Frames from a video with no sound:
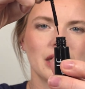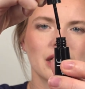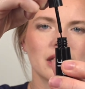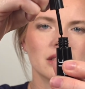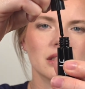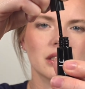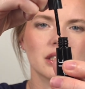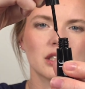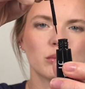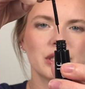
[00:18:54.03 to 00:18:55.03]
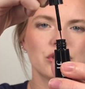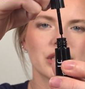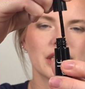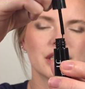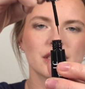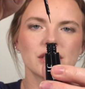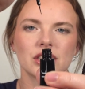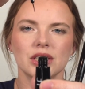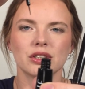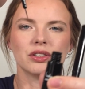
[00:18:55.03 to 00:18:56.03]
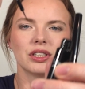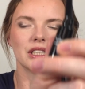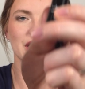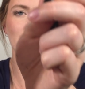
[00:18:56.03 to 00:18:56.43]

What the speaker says: a little bit trickier to use. You see